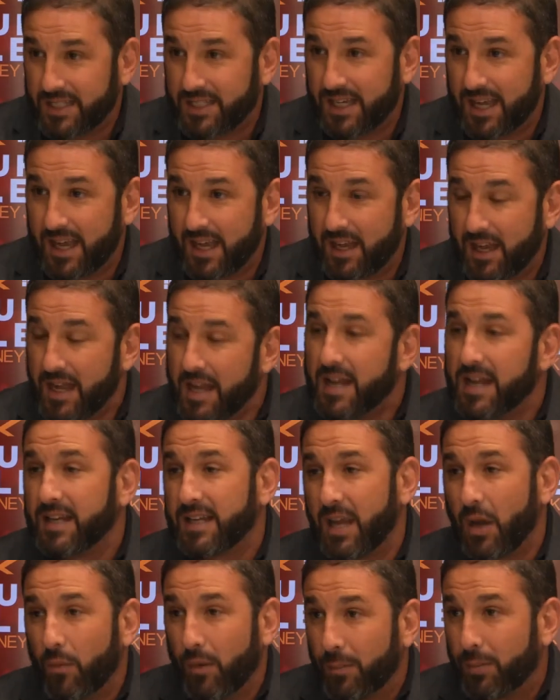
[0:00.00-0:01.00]
to 10
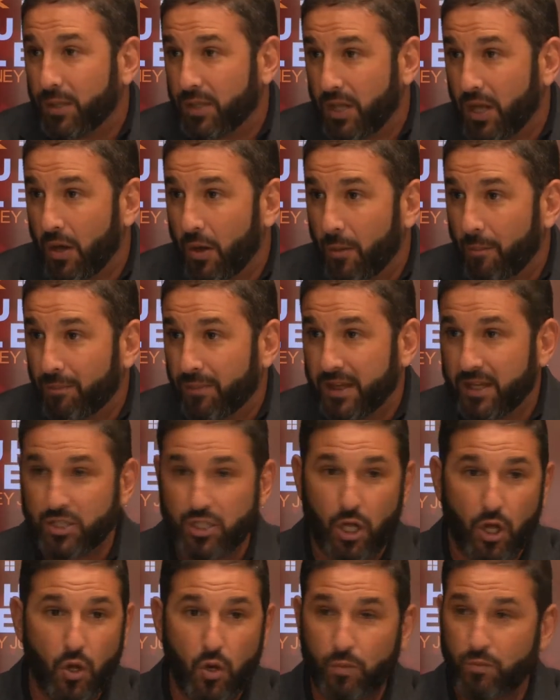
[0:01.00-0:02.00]
can we put the home?
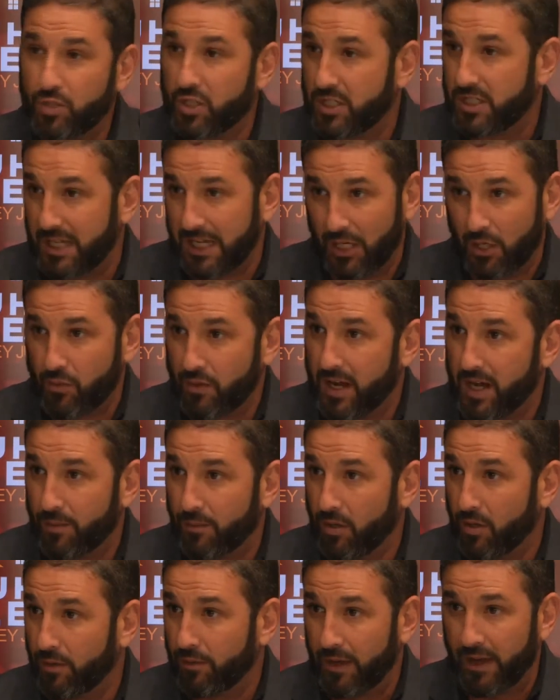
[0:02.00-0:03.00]
Is the home just
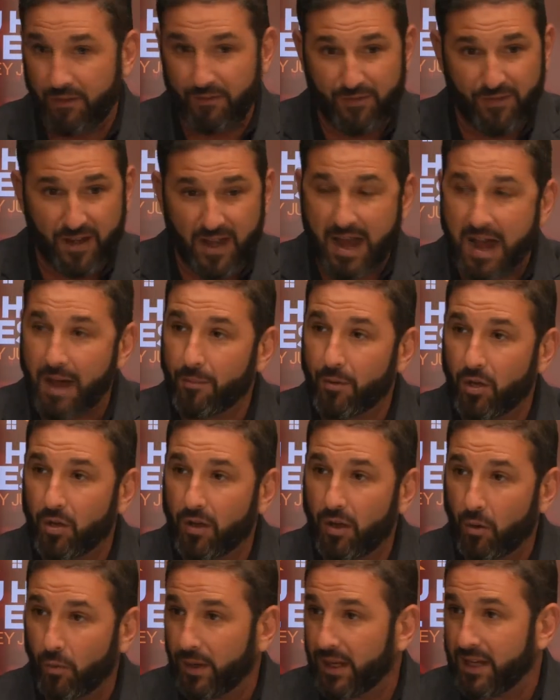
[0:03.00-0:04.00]
incredible and
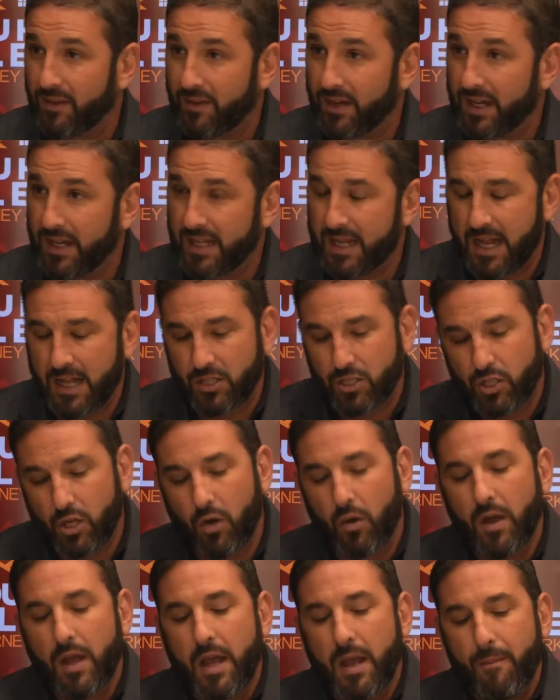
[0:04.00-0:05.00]
phenomenal? Or are we giving it a 10?
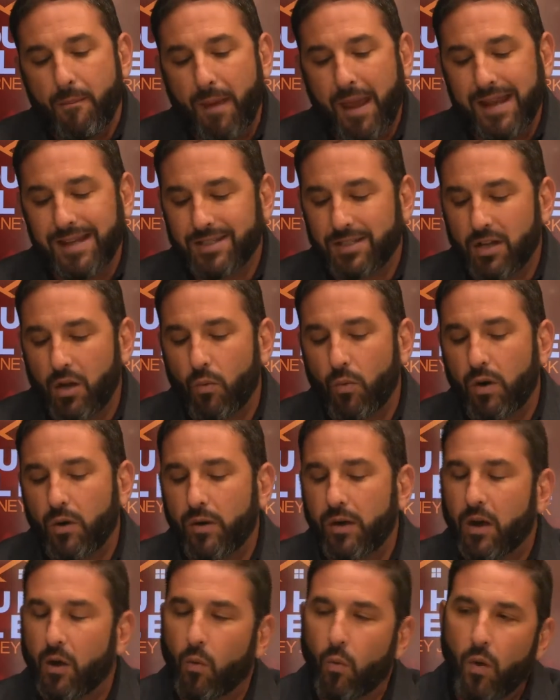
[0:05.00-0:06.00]
So based on where
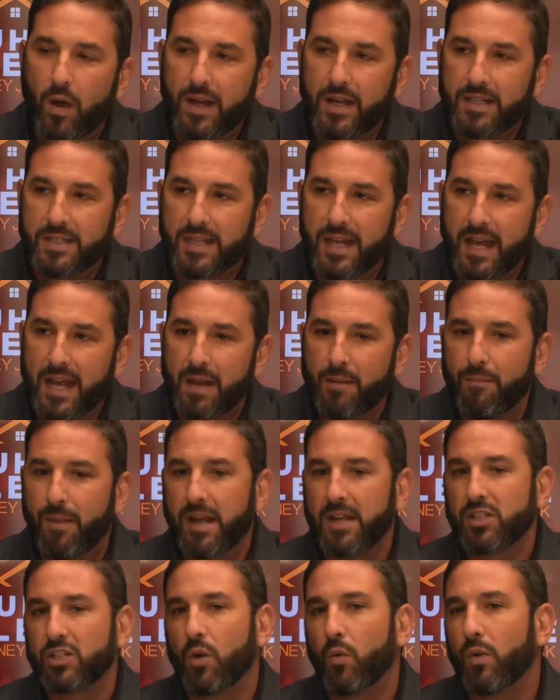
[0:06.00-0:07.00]
we are, 1 to 10,
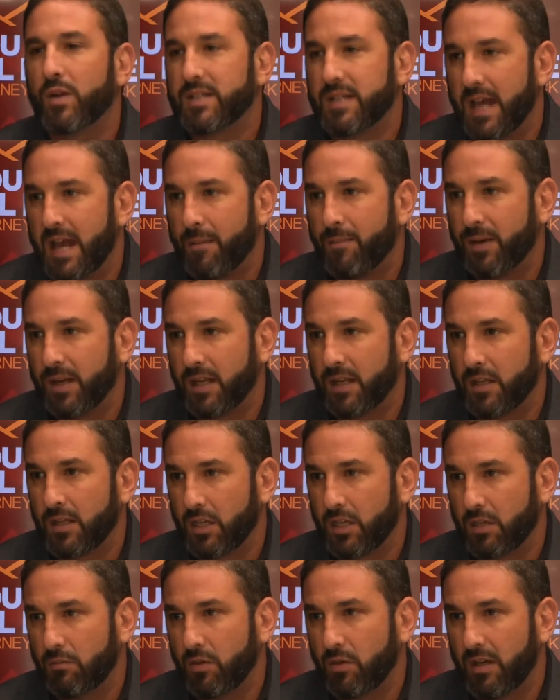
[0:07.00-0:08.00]
based on what's happening in the
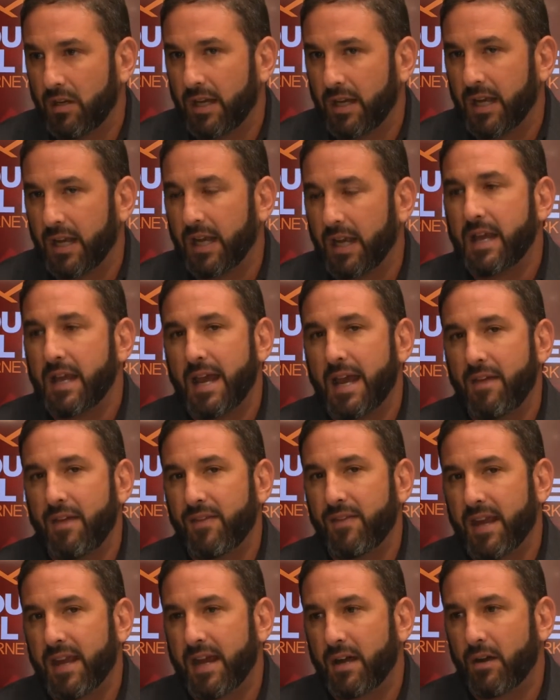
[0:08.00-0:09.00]
community
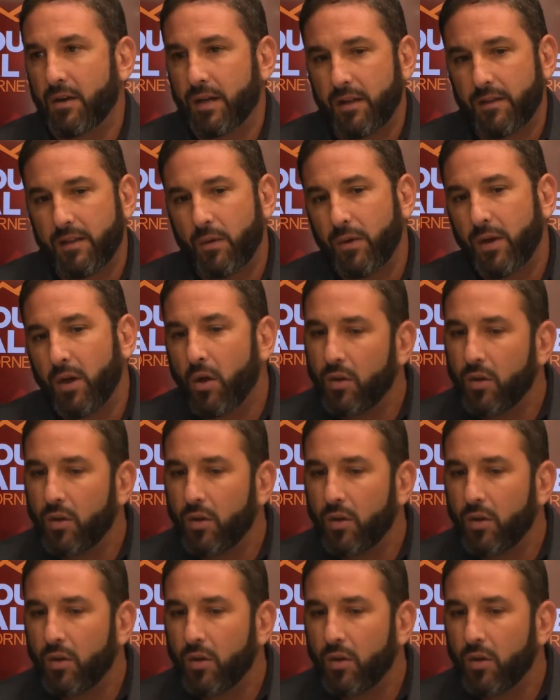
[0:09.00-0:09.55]
and the area, and then we